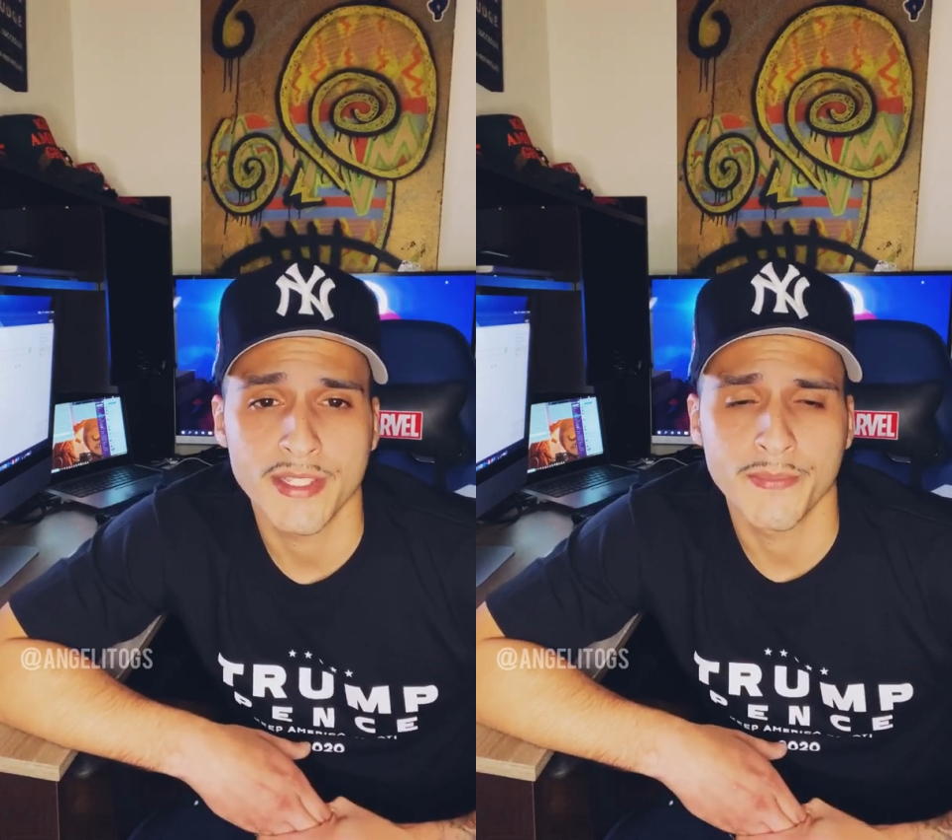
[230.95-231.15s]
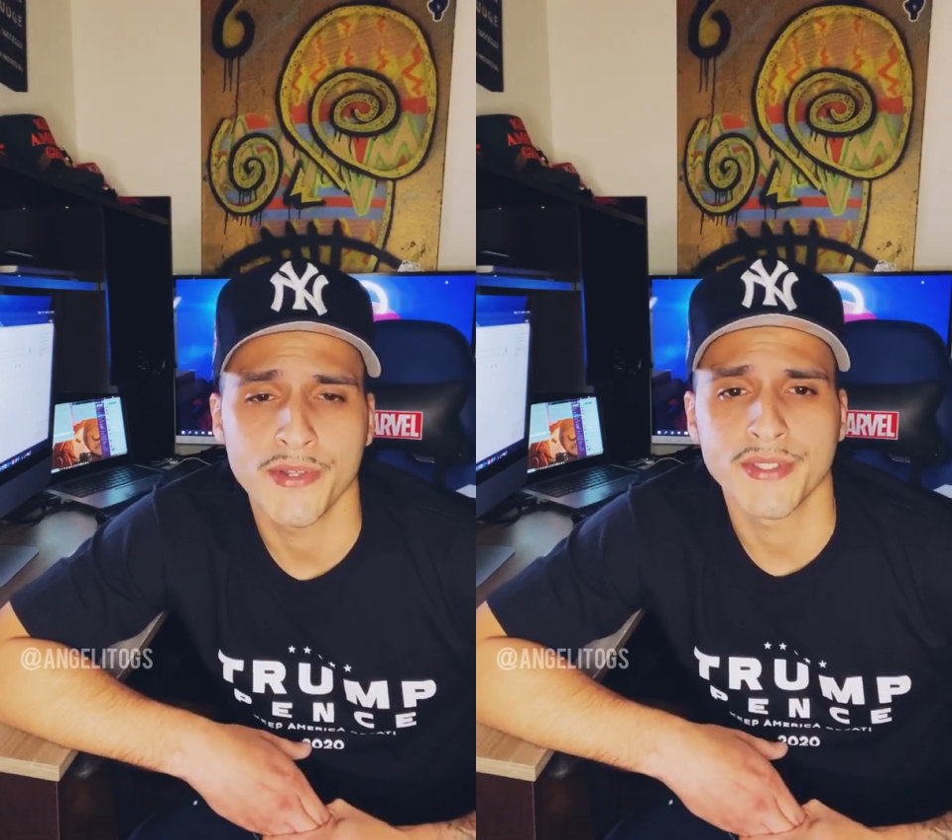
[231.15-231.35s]

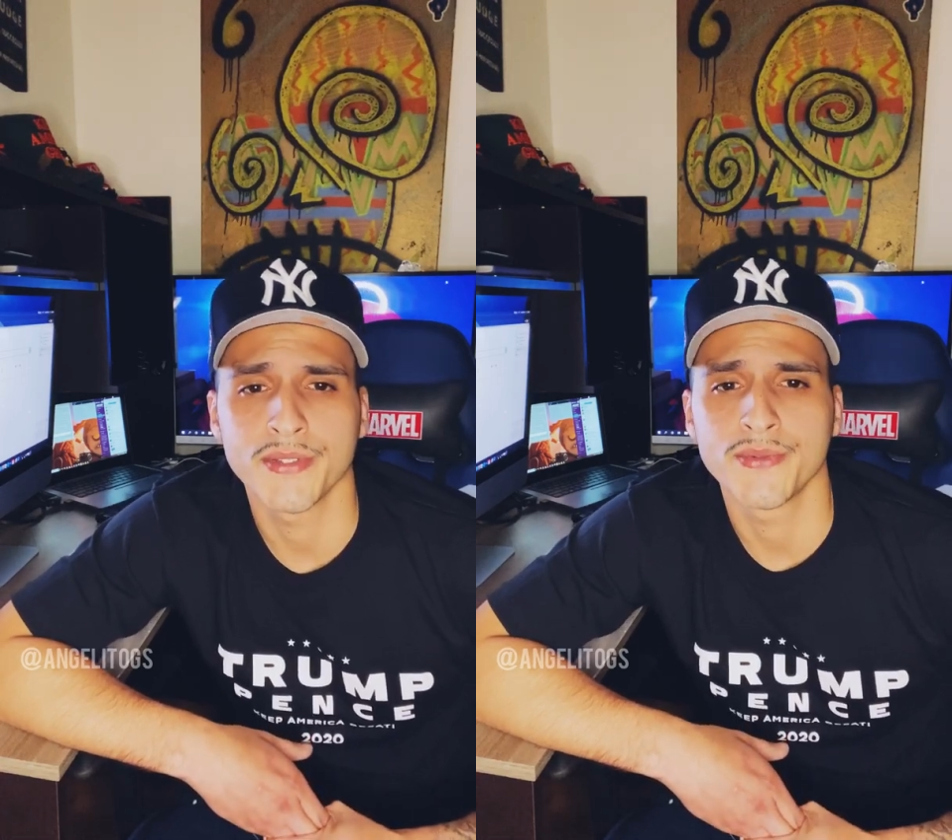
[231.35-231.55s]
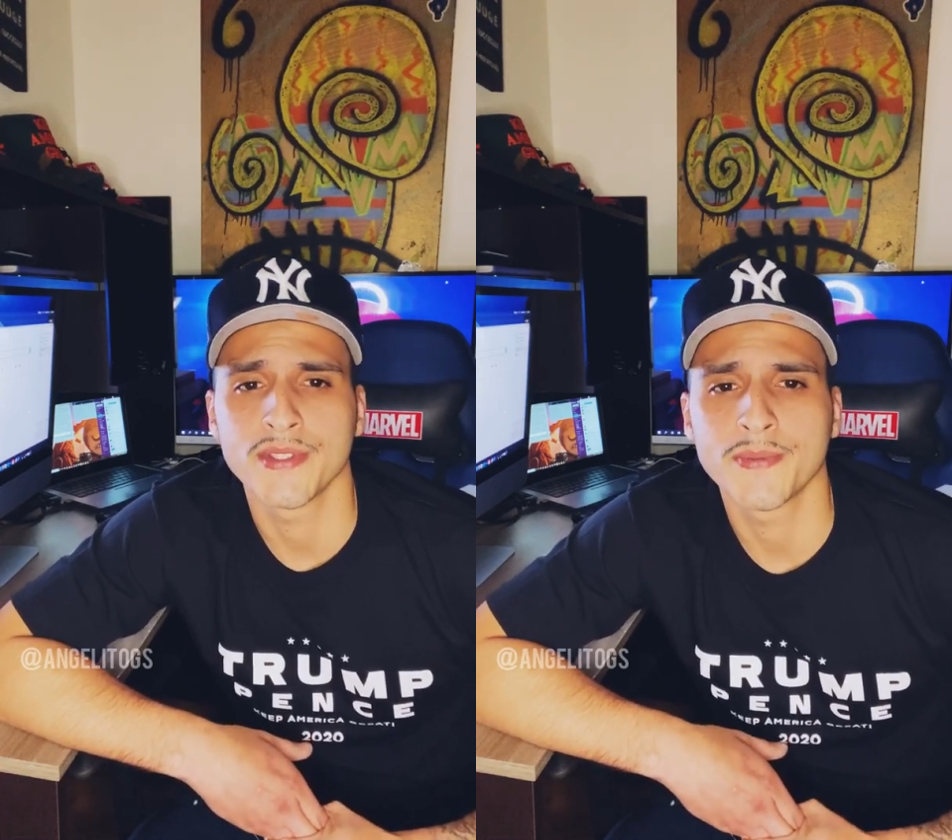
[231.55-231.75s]
person
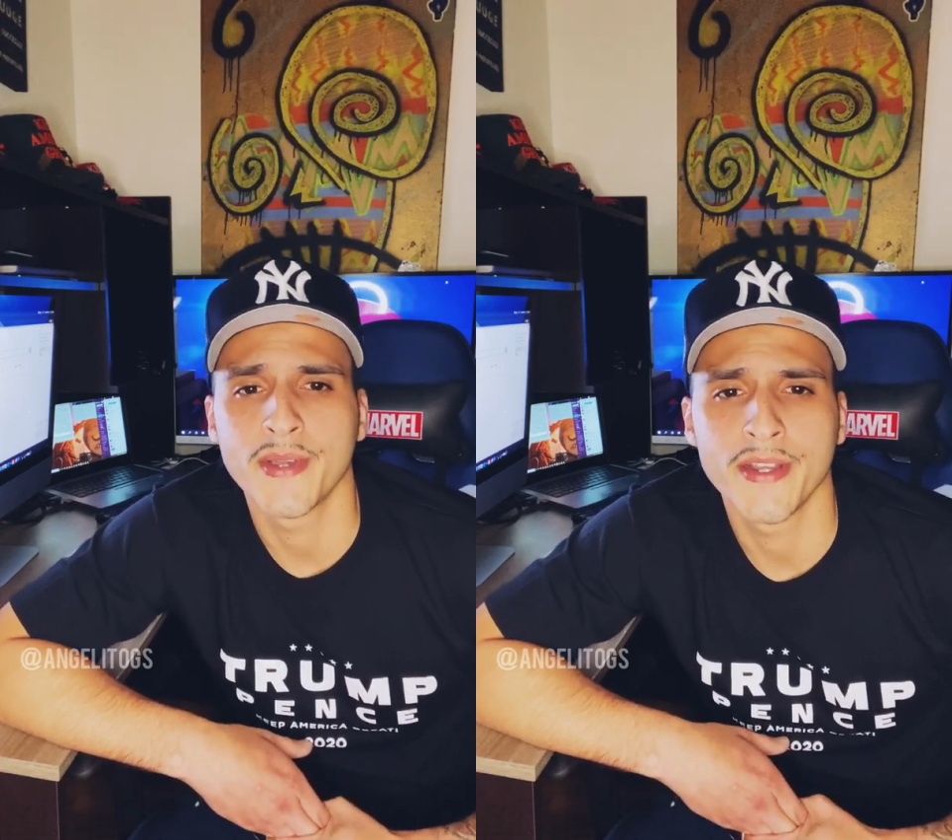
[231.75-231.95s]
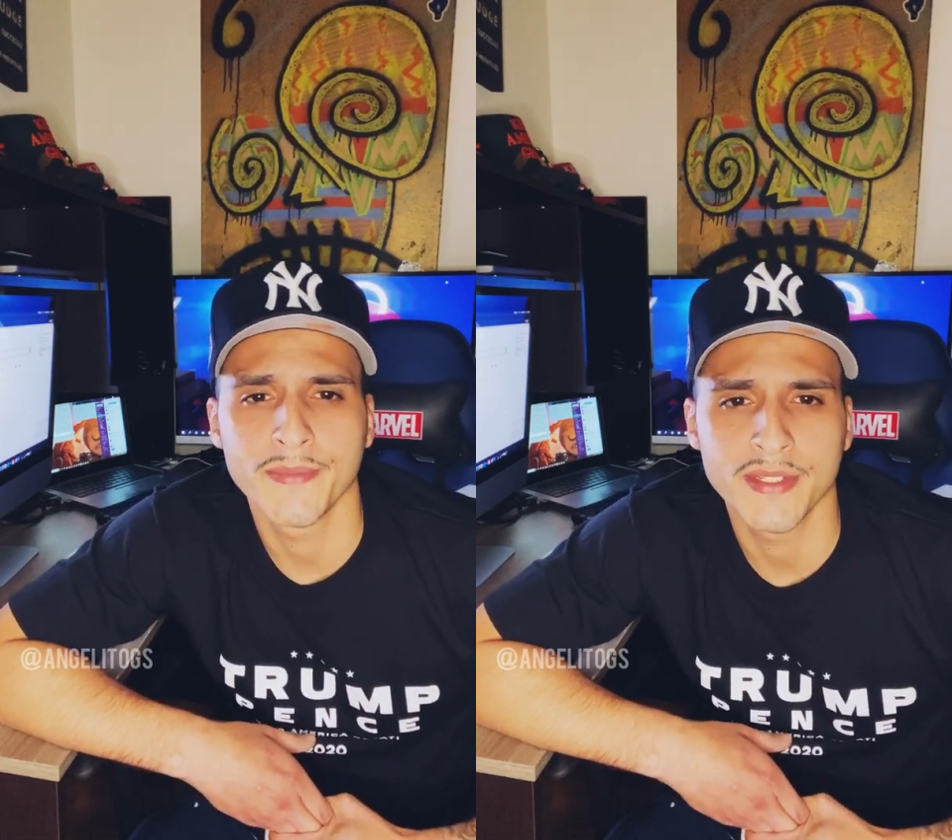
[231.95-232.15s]
who
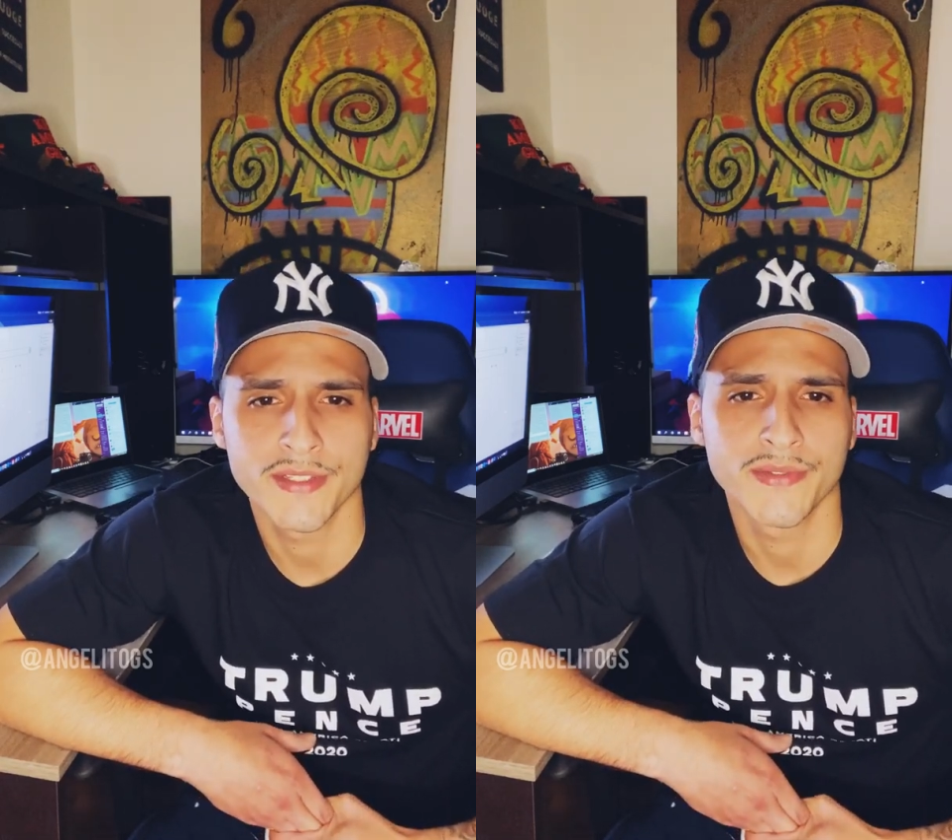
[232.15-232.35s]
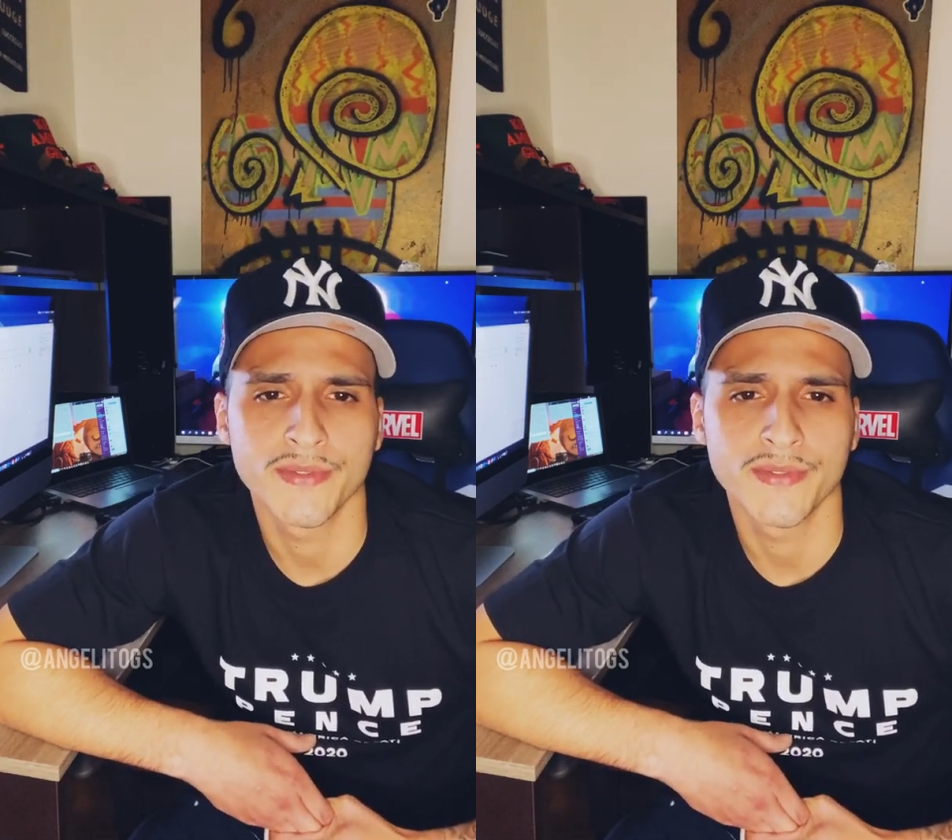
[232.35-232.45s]
inspired me to do